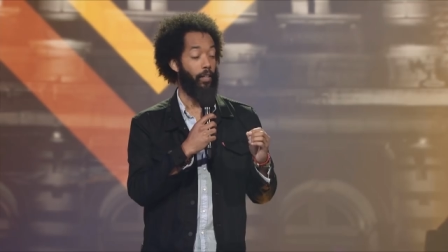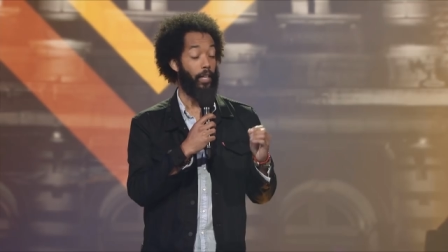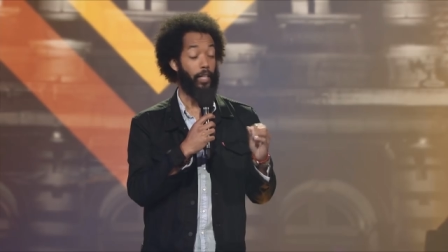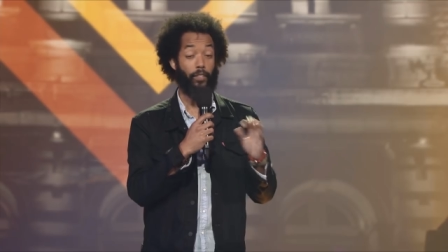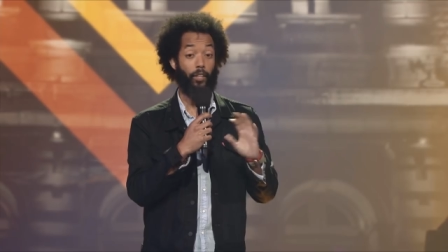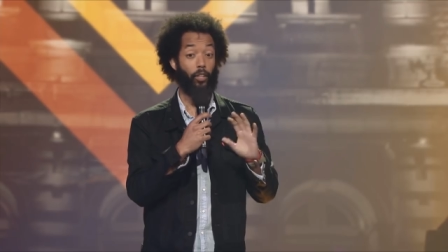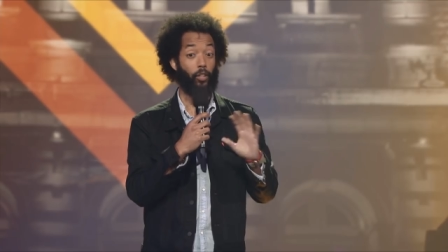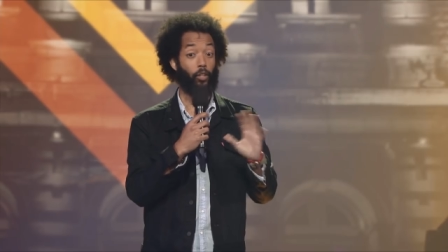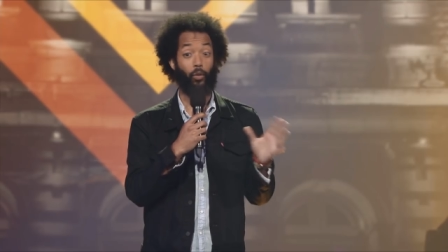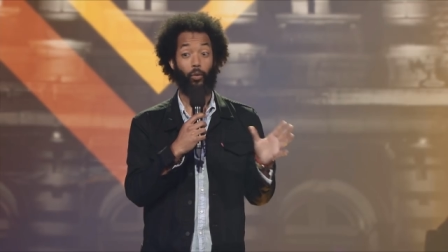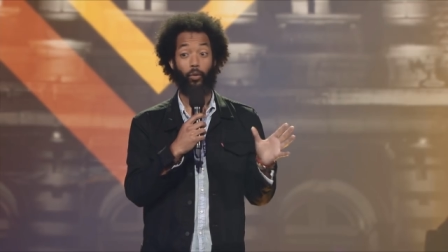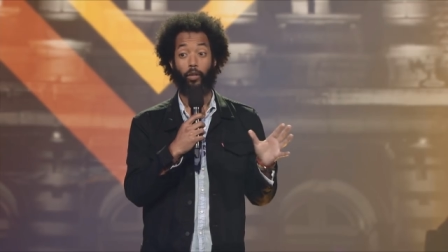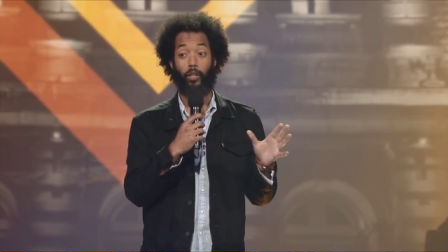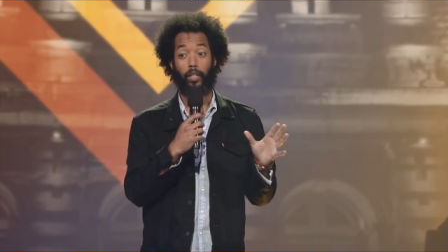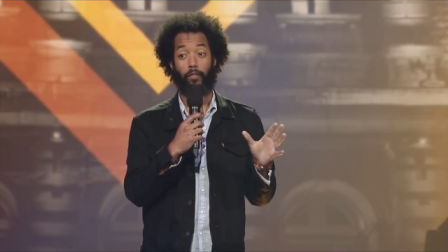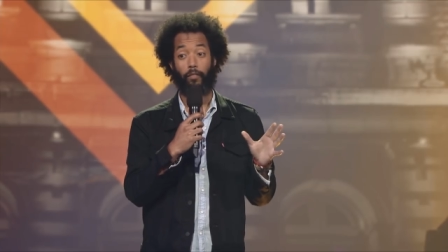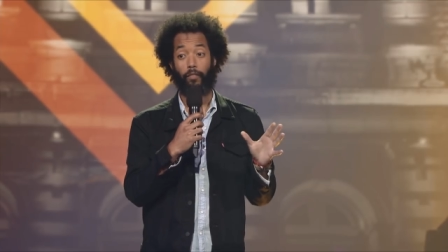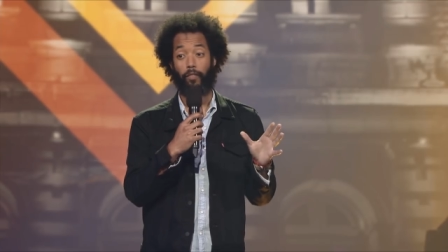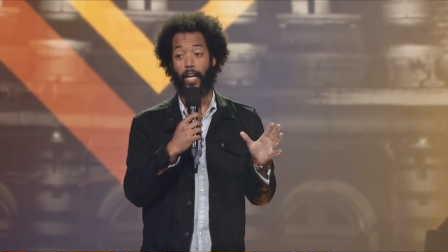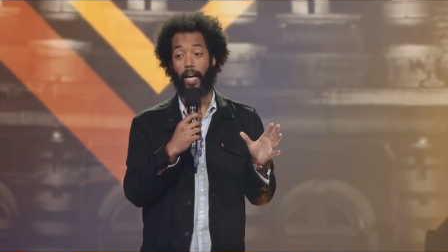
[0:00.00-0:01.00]
Like, it's a
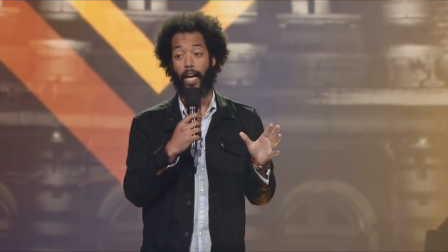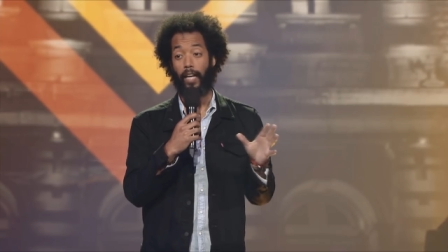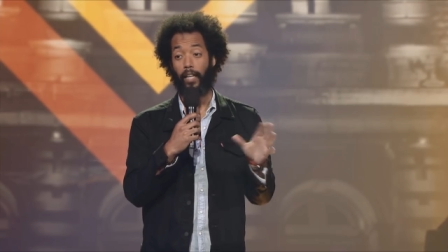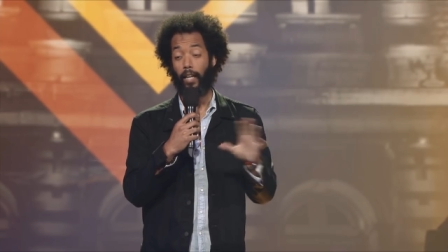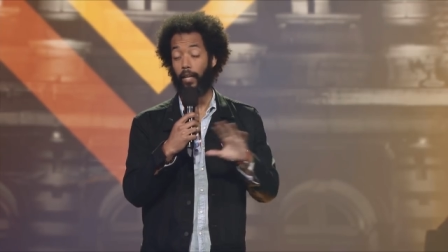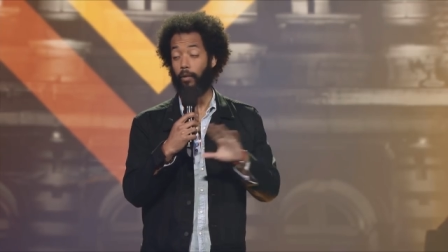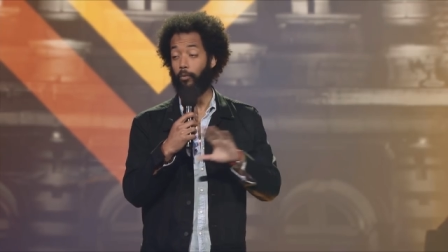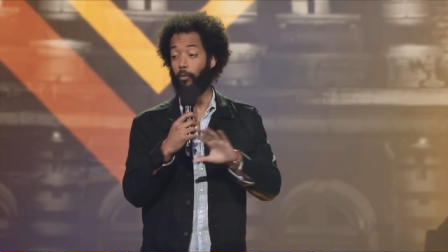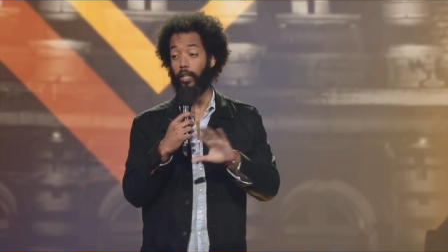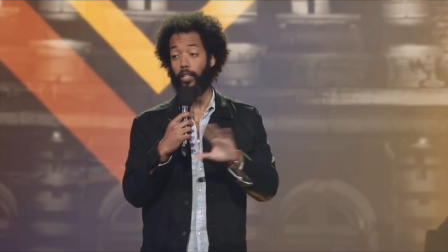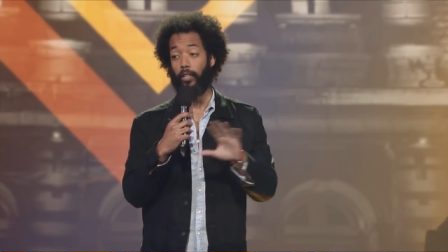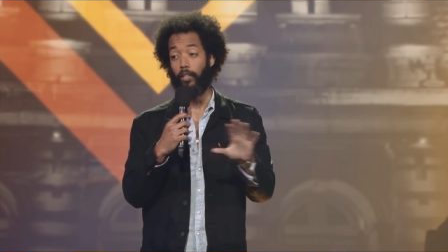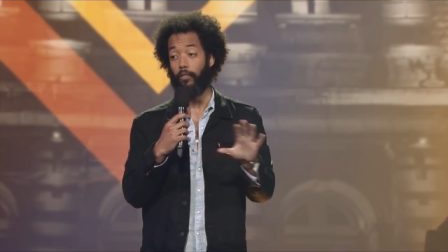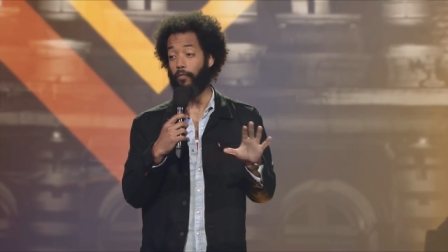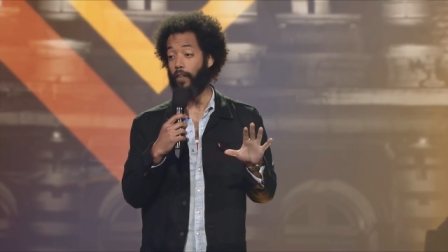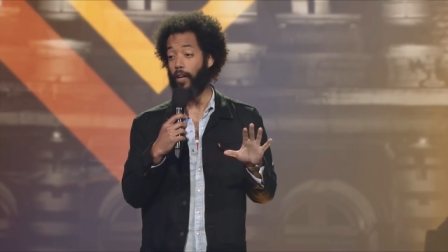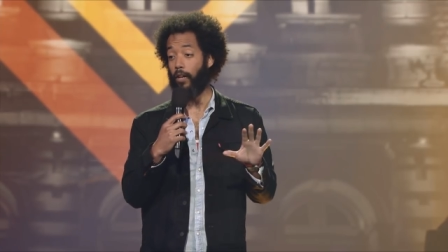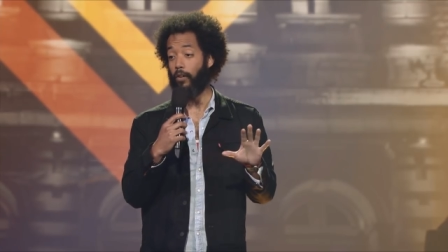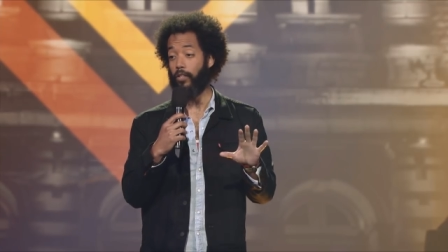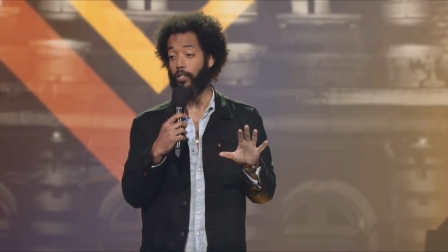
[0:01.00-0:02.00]
cool-looking flag. Like, what the
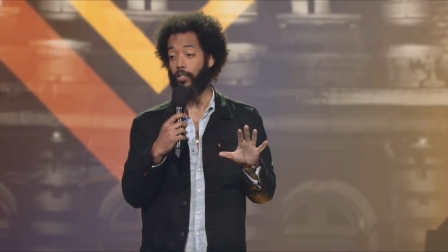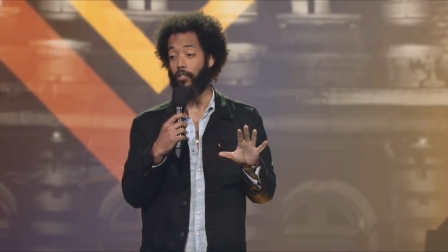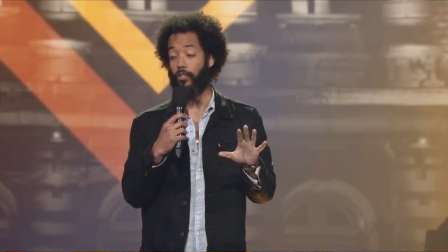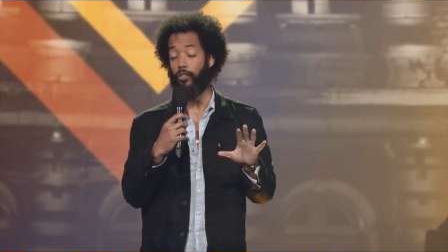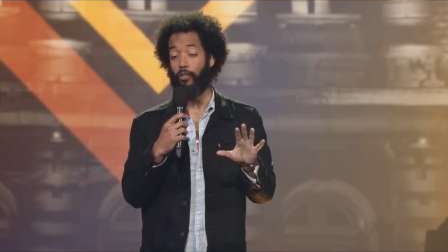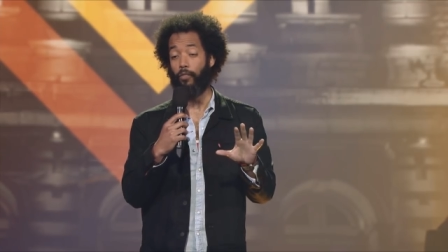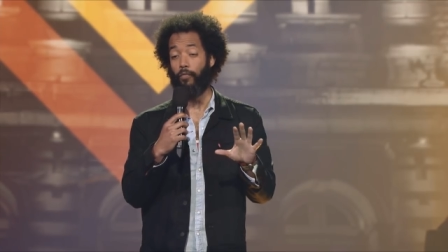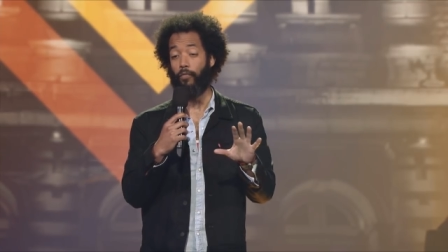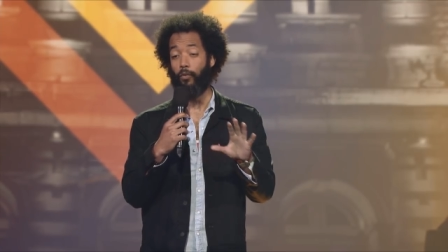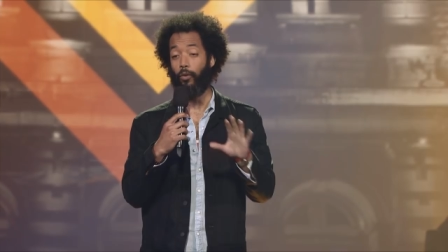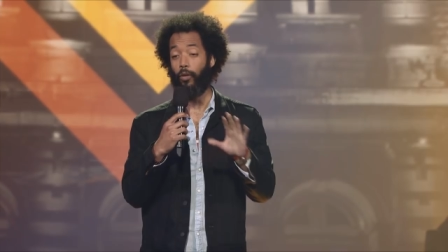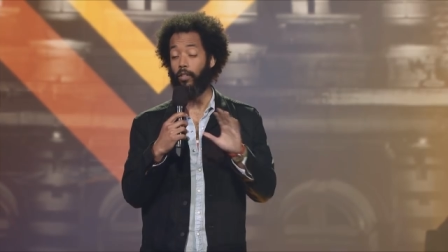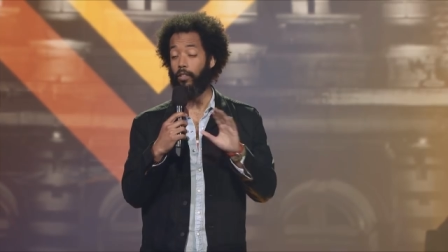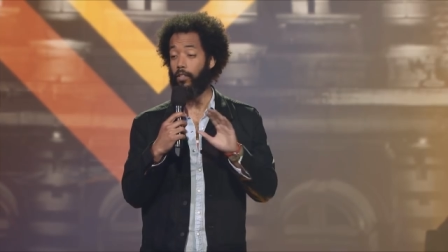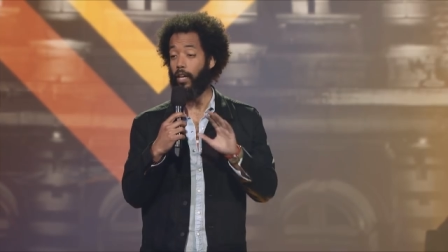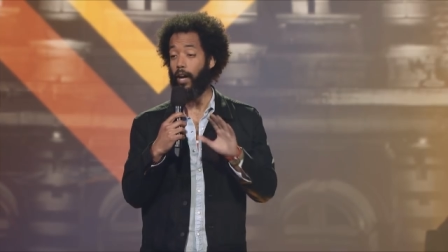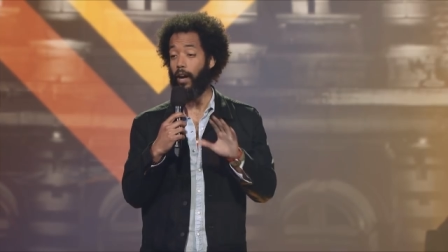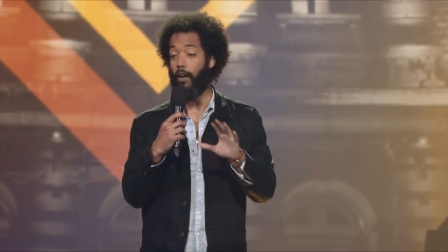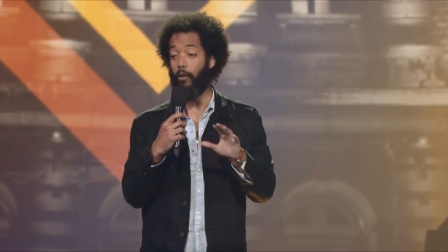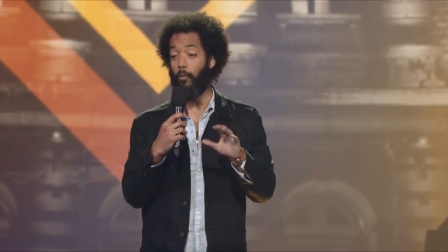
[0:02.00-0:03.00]
Confederacy stood for,
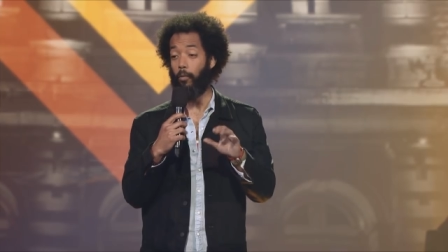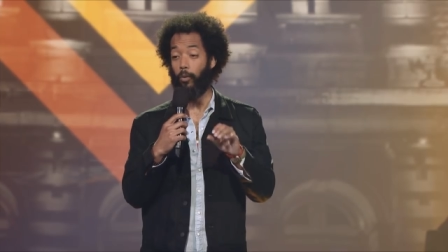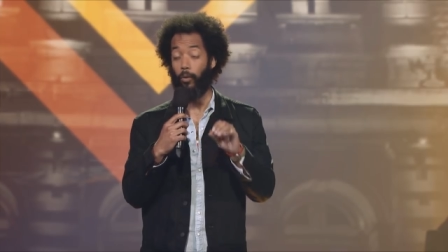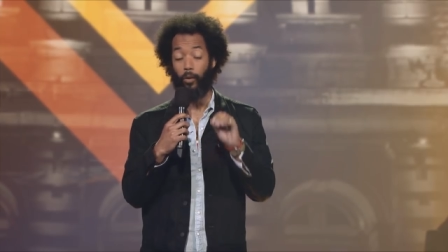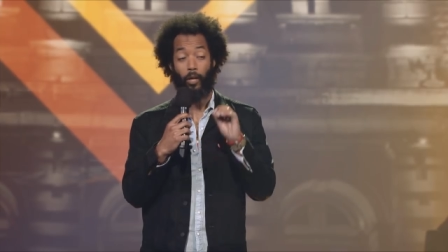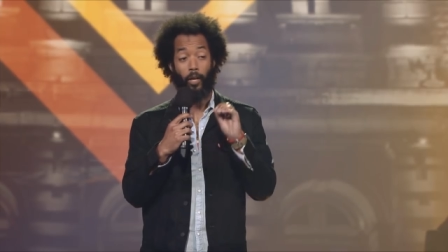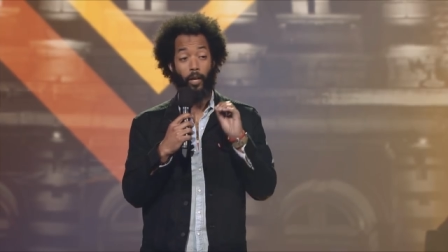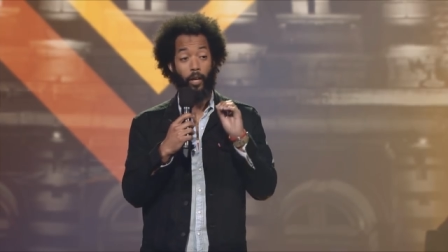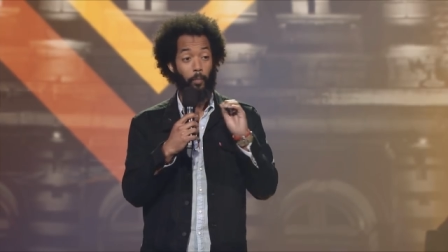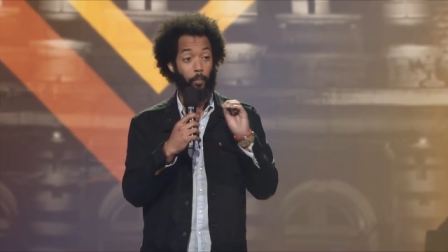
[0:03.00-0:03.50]
terrible.